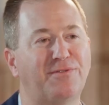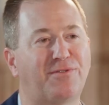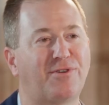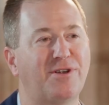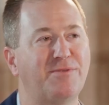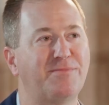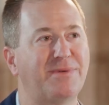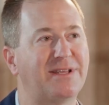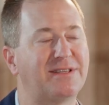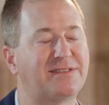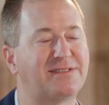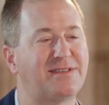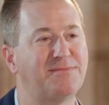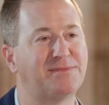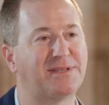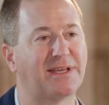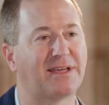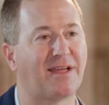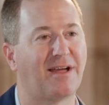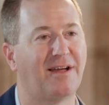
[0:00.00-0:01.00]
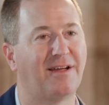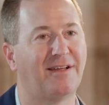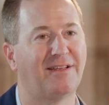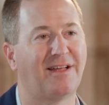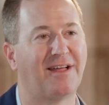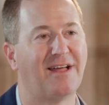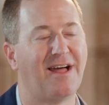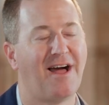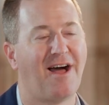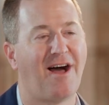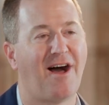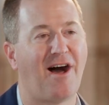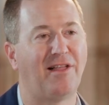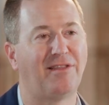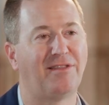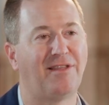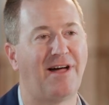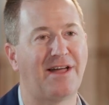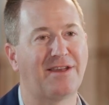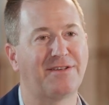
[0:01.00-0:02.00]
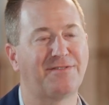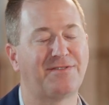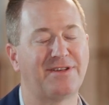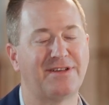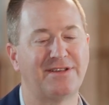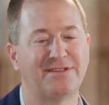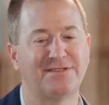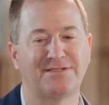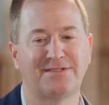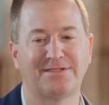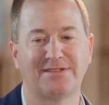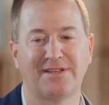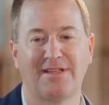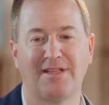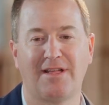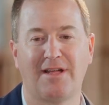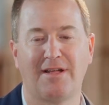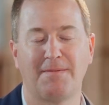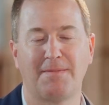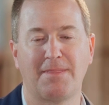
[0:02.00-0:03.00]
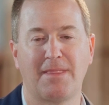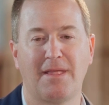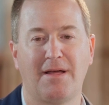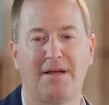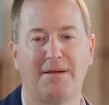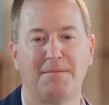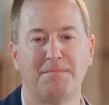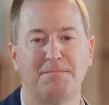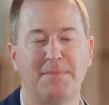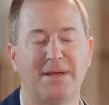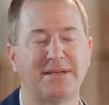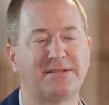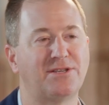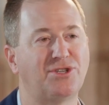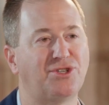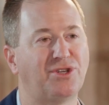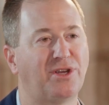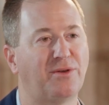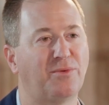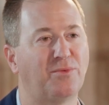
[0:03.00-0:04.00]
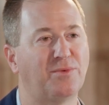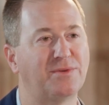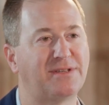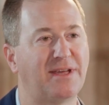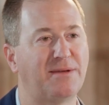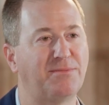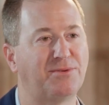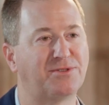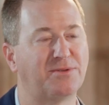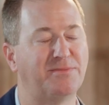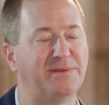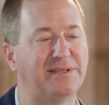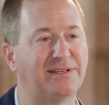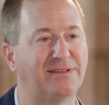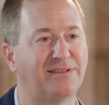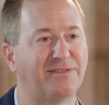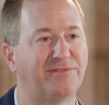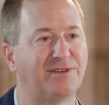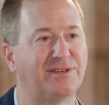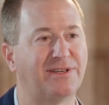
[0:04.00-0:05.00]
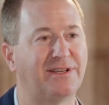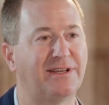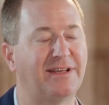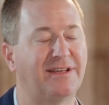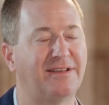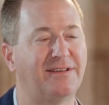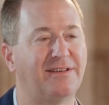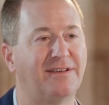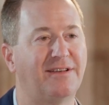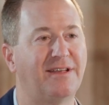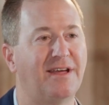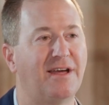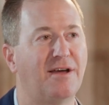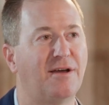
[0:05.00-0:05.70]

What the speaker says: Friedman, it seems like a lot of his messaging was able to be delivered in